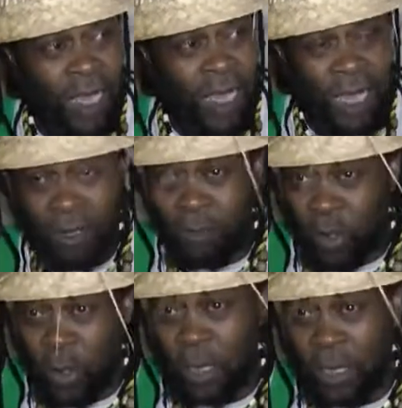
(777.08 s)
and
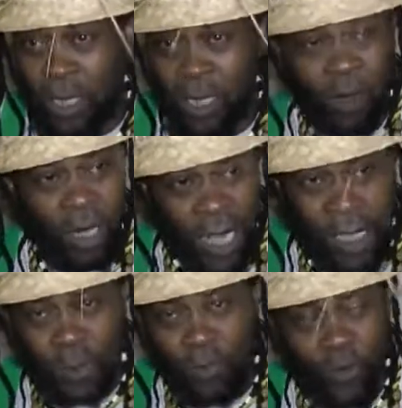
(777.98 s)
plus
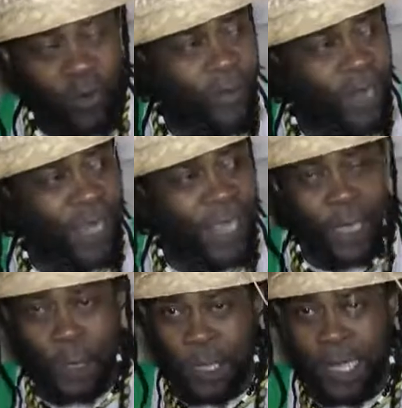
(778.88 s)
lots more
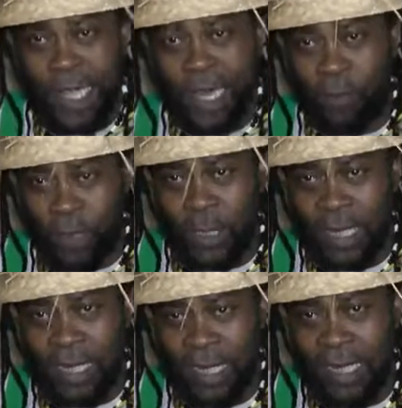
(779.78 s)
billion, trillion
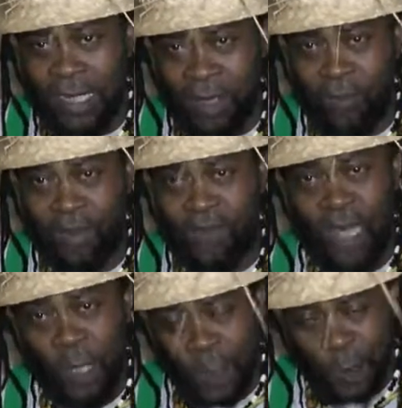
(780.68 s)
% on top of
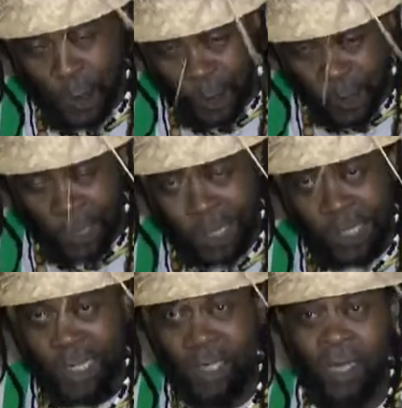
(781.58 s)
that,
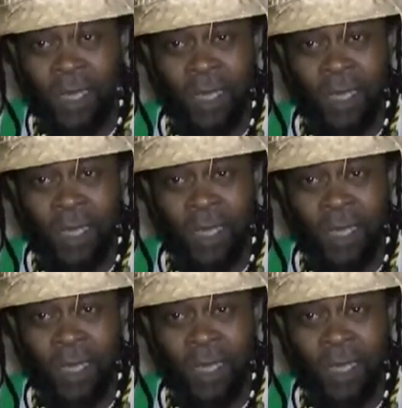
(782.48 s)
certainty